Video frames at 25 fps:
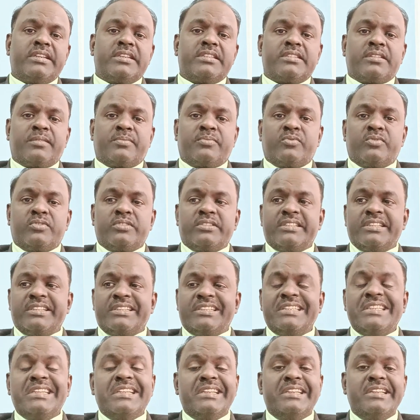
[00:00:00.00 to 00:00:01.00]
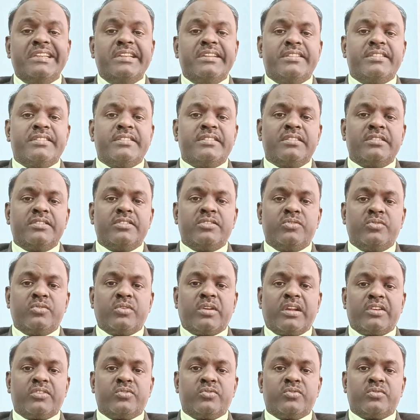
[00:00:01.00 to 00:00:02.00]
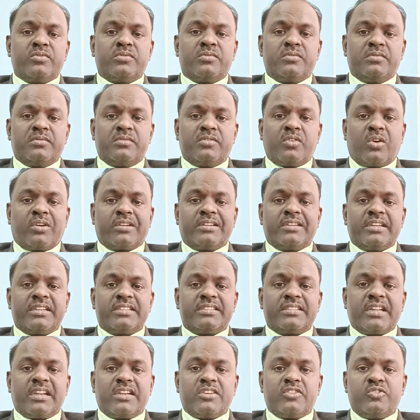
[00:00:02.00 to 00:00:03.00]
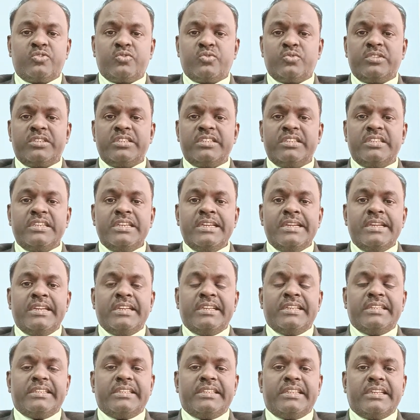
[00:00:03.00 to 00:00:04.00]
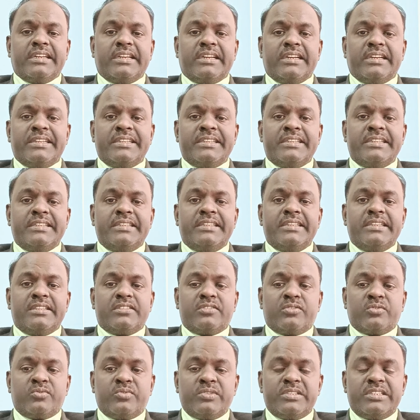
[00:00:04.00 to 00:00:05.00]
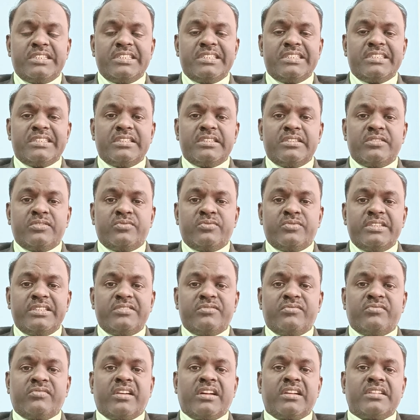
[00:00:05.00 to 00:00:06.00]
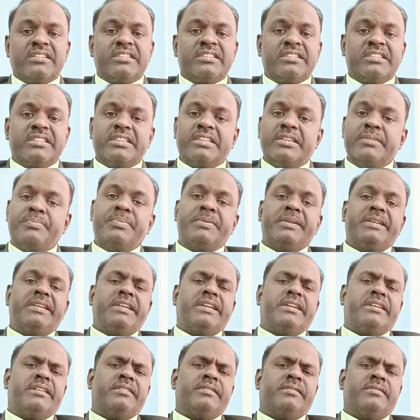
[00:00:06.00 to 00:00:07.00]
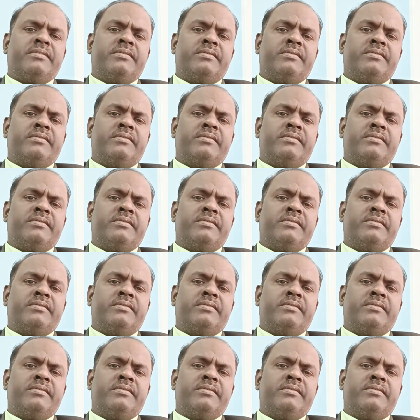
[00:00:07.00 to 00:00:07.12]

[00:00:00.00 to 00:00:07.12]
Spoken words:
Suppose that needles you are used, doctors are using the needles, so which was repeated.